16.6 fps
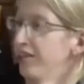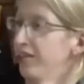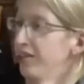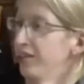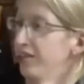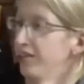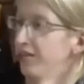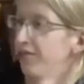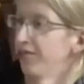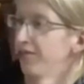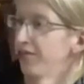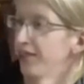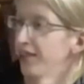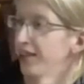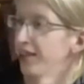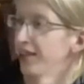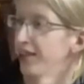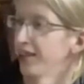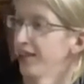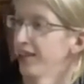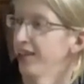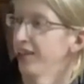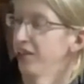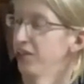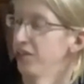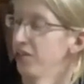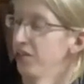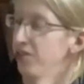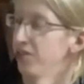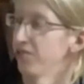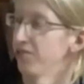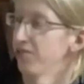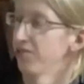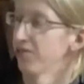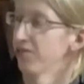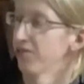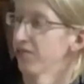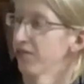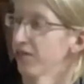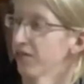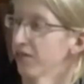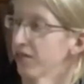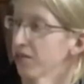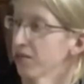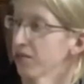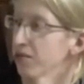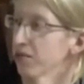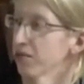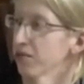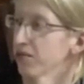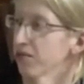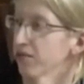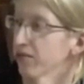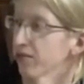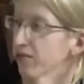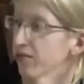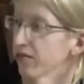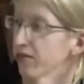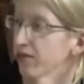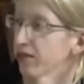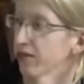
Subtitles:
[no speech]